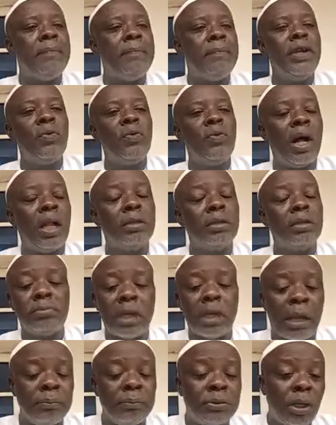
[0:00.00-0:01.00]
And
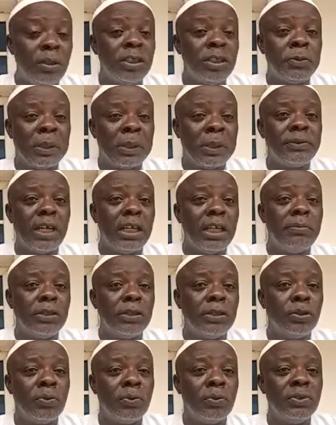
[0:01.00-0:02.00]
meanwhile, I'm talking specifically
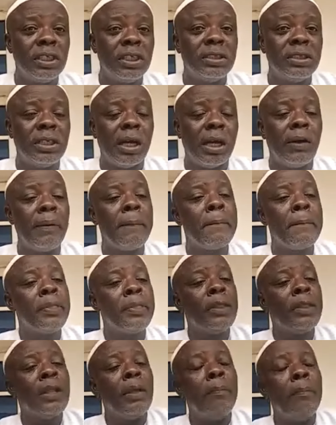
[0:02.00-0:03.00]
about Ogun State now.
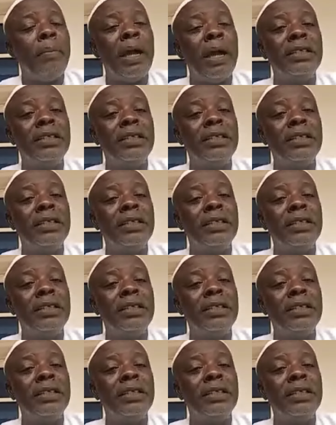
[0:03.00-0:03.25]
Mm.